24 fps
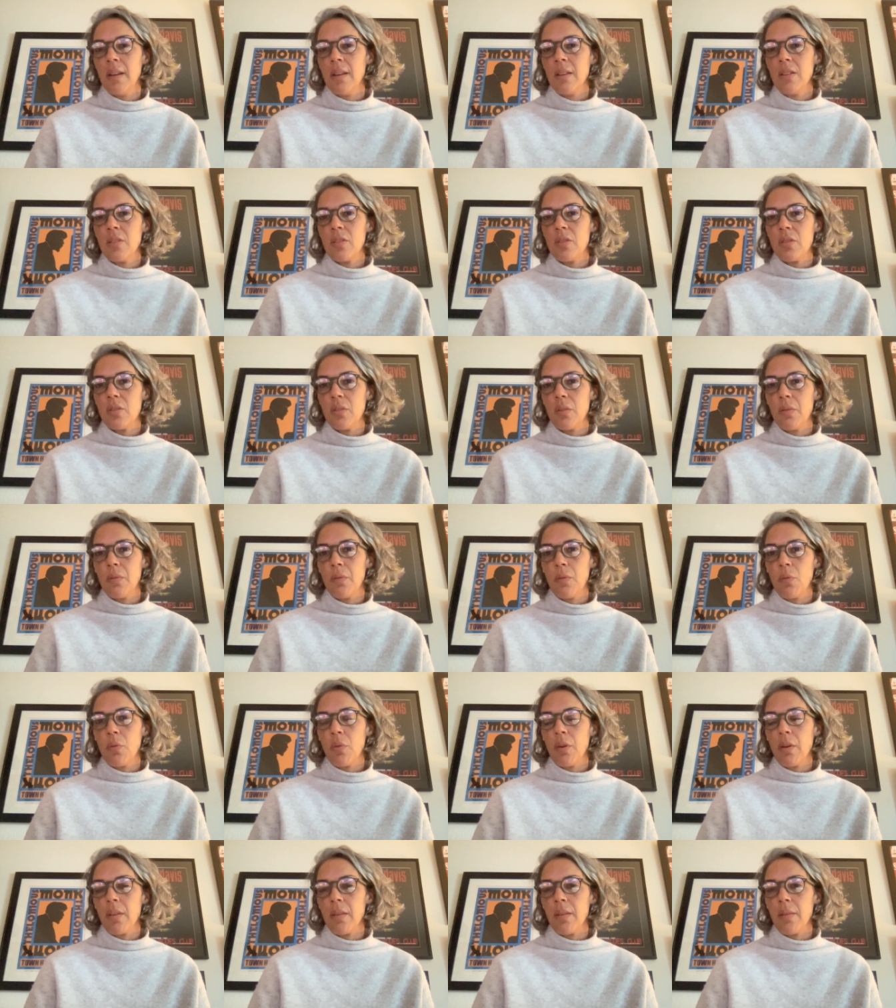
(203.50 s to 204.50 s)
stood
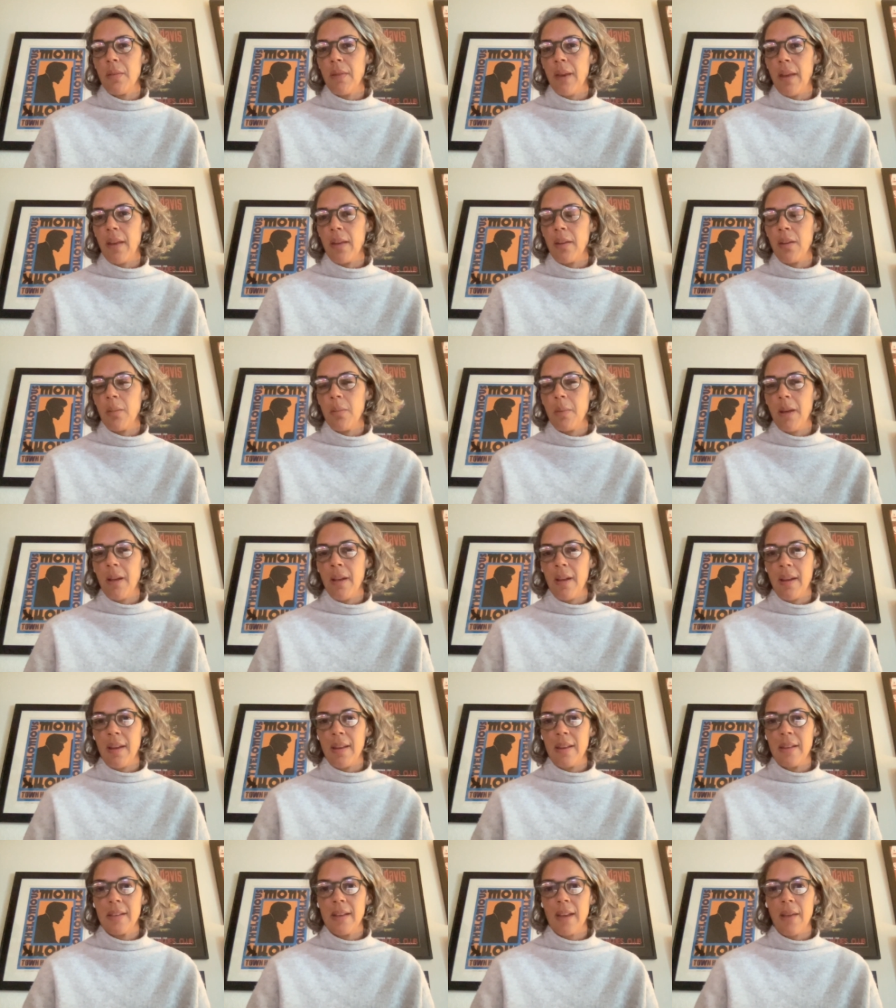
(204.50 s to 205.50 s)
for and the value
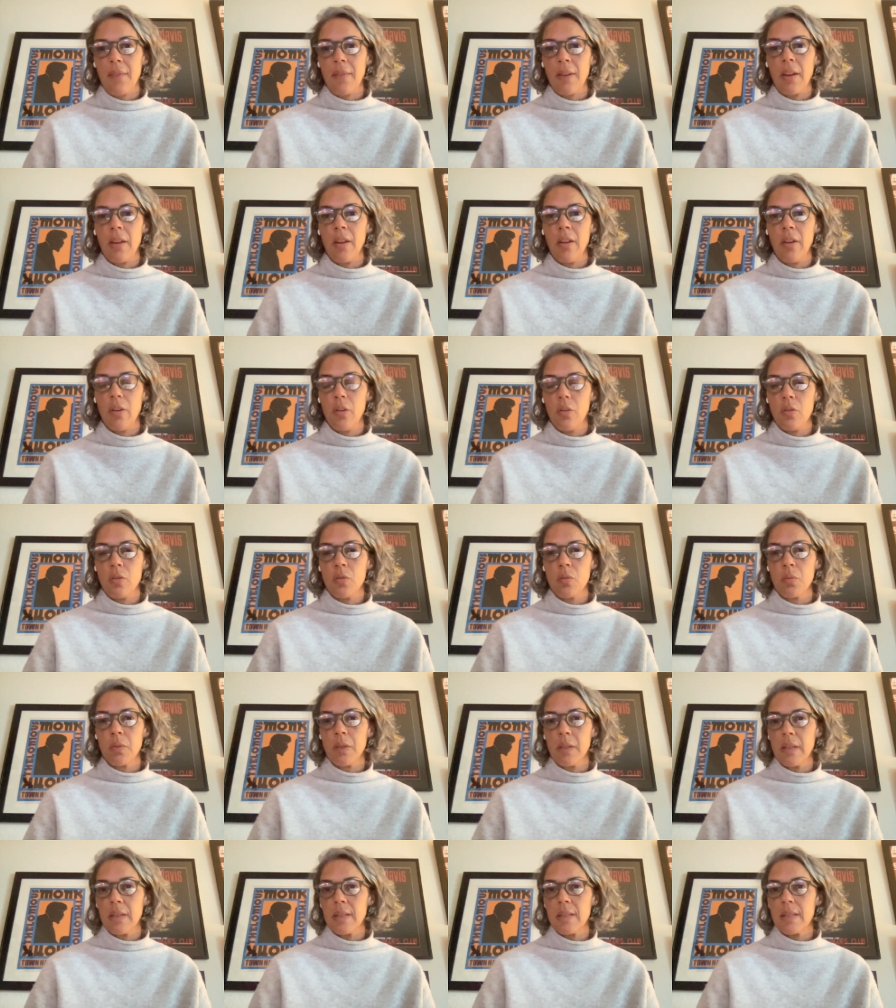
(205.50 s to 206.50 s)
behind having huge
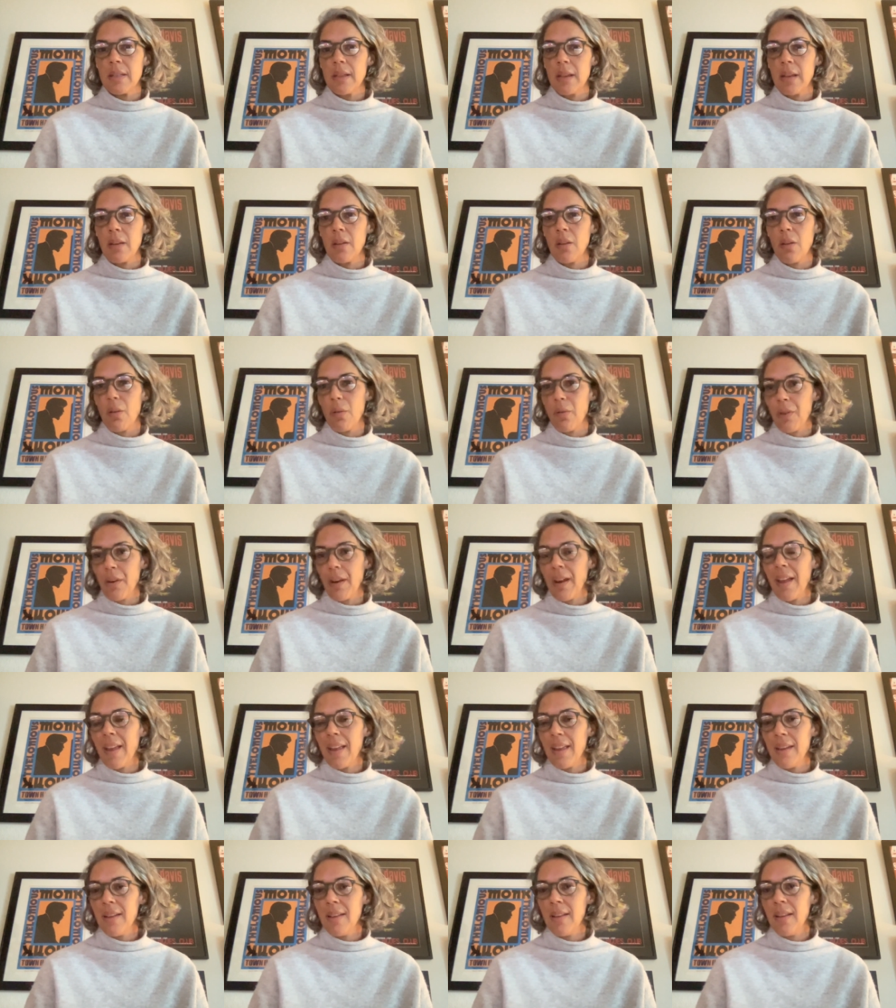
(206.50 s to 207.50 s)
real estate
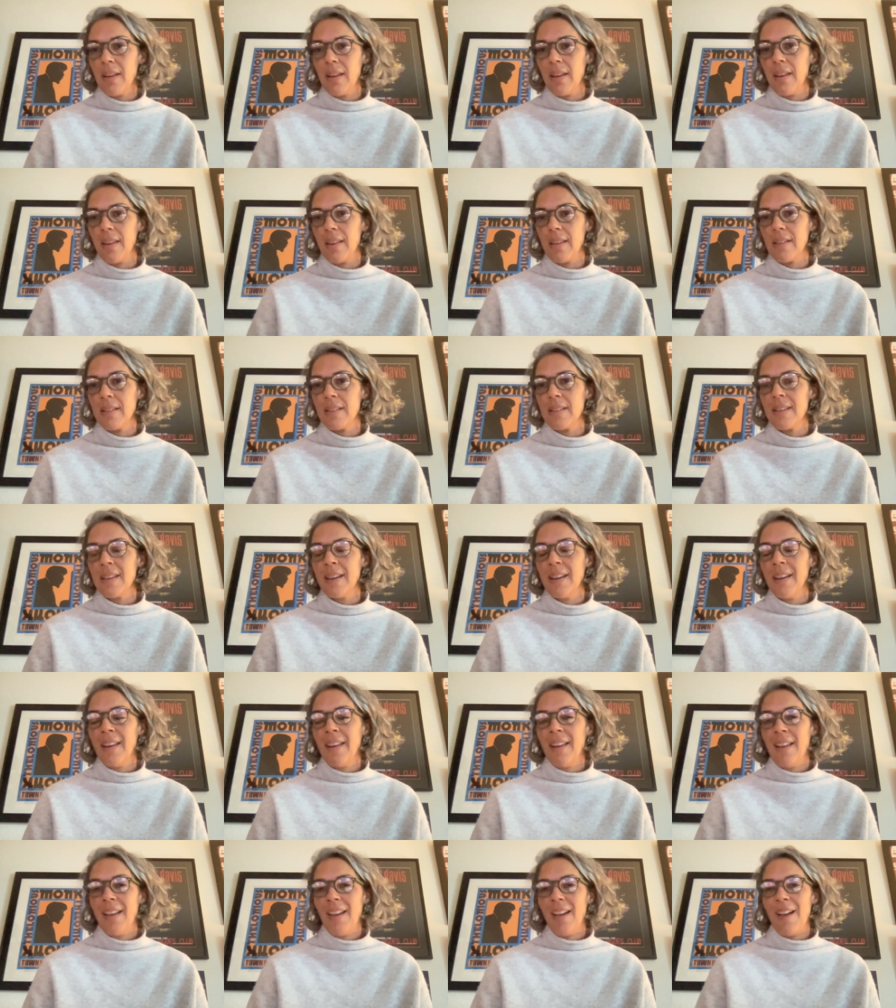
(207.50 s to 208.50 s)
overhead. And
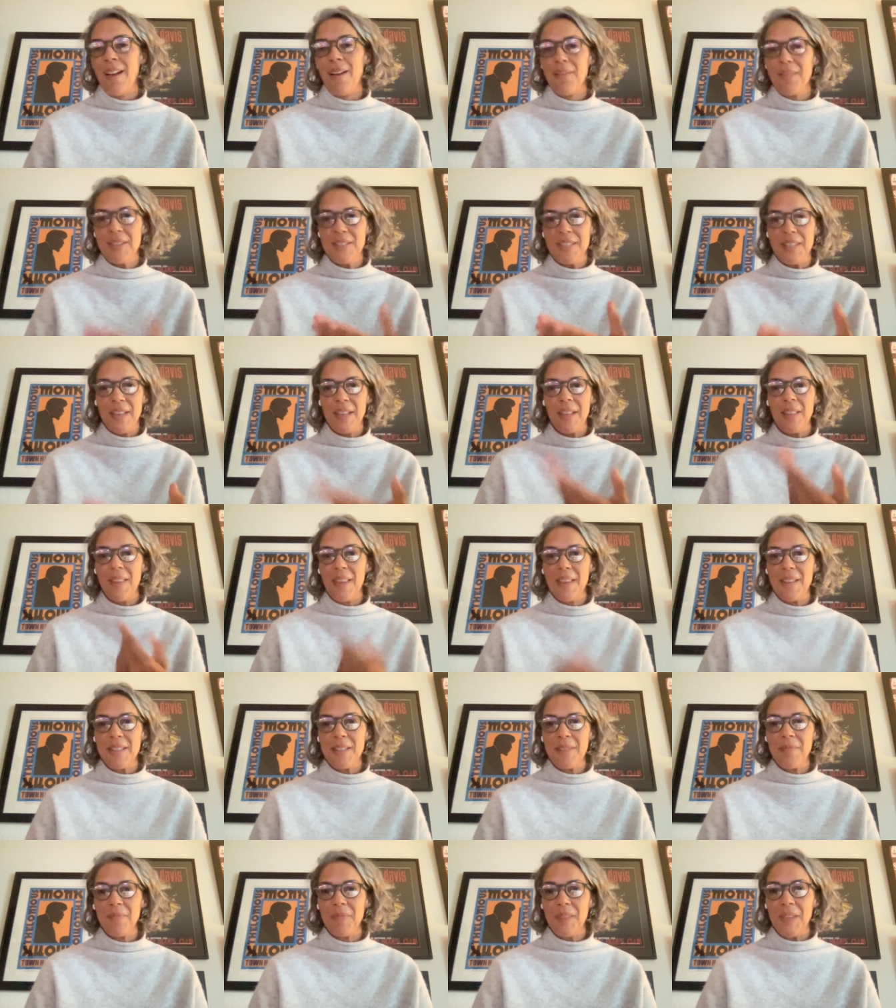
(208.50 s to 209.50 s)
obviously,
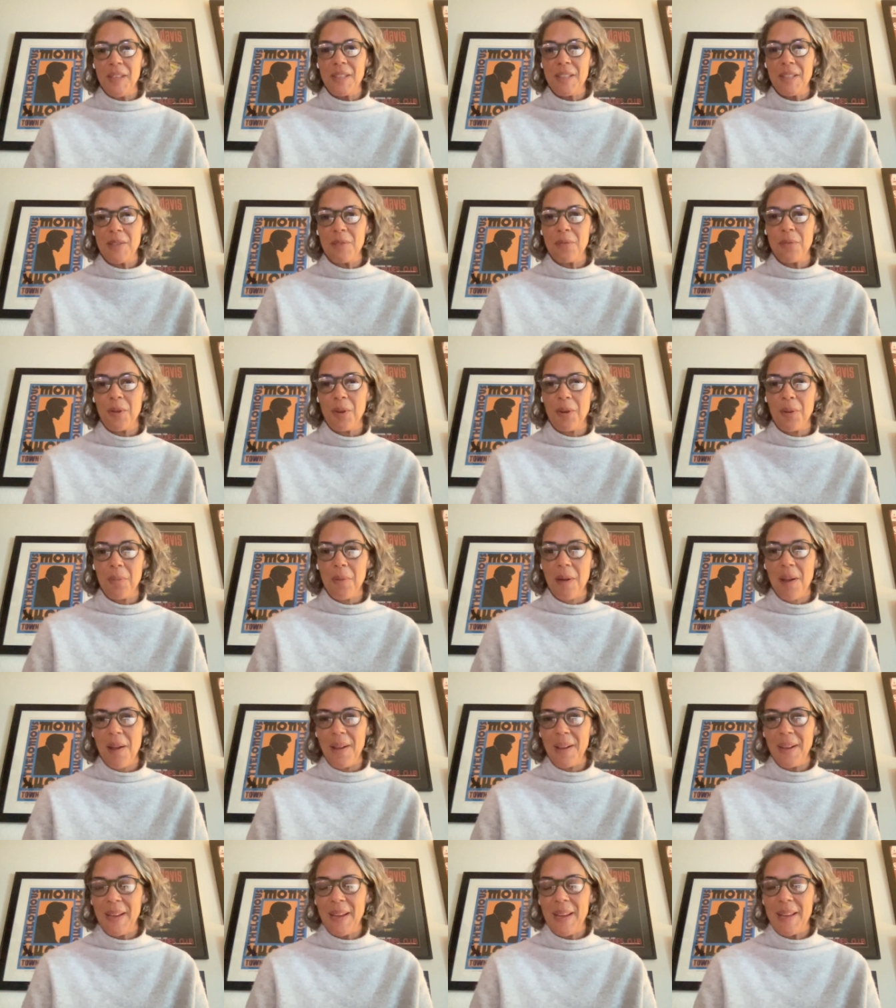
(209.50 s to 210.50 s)
this is what your
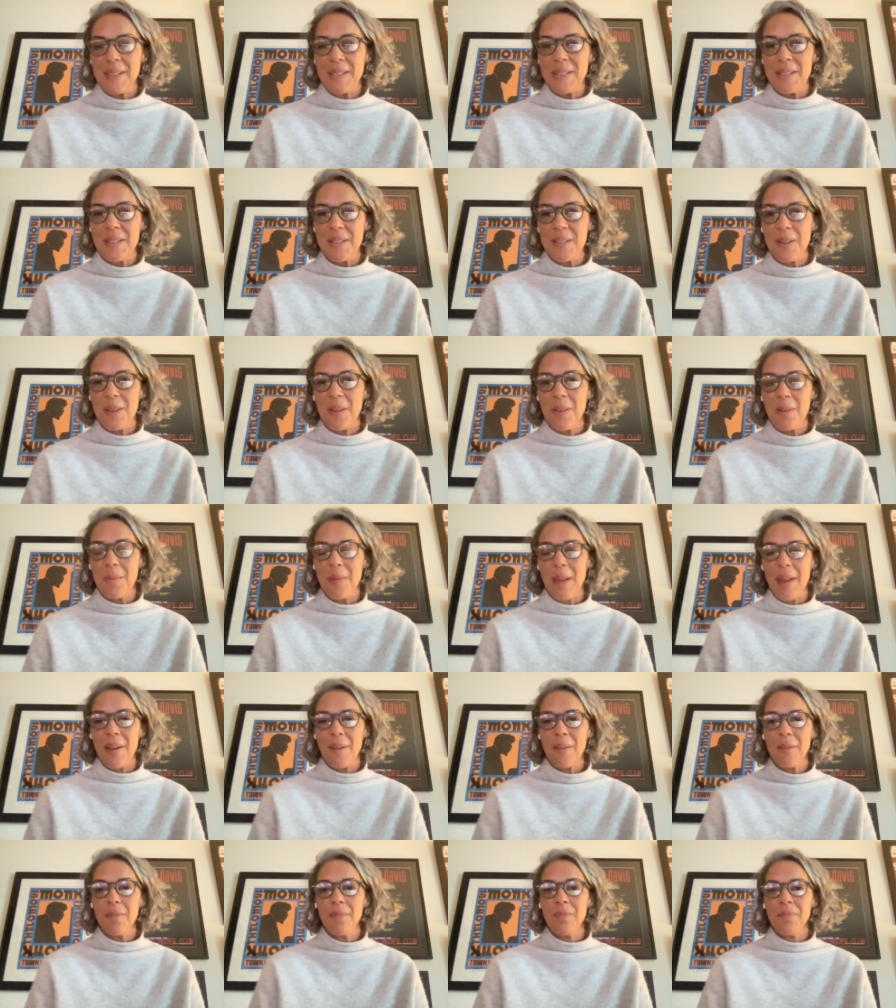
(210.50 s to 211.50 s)
podcast is all
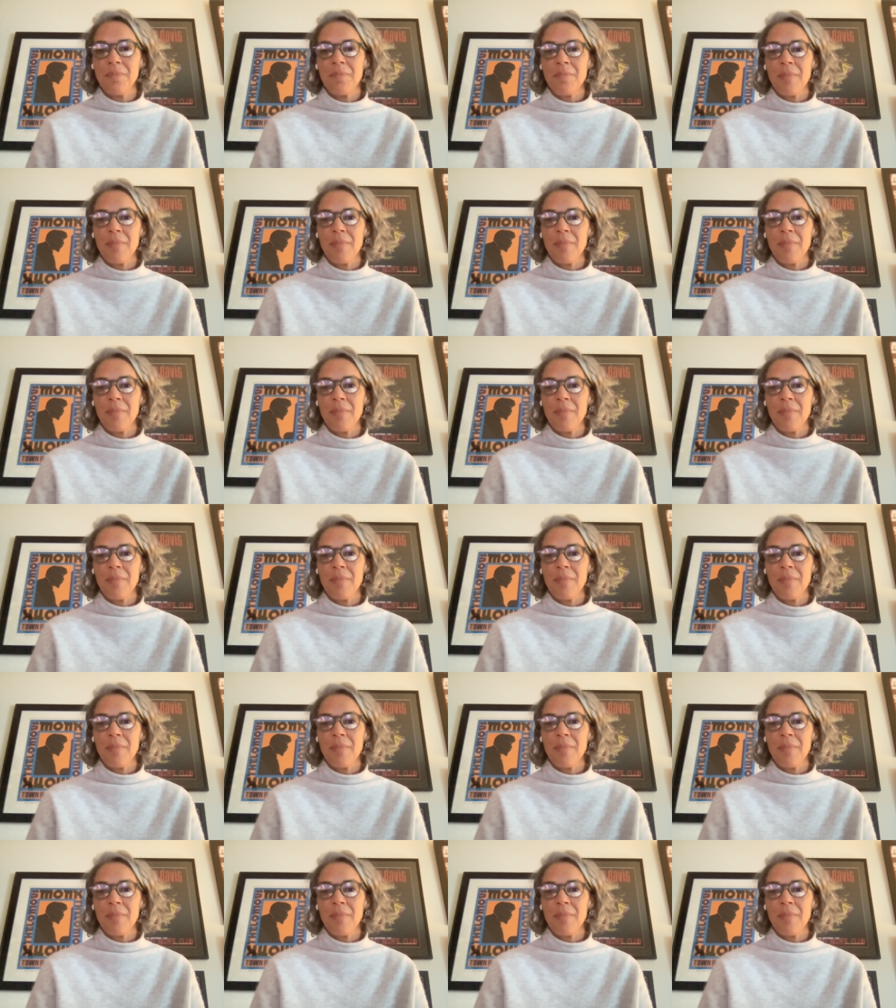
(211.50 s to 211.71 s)
about.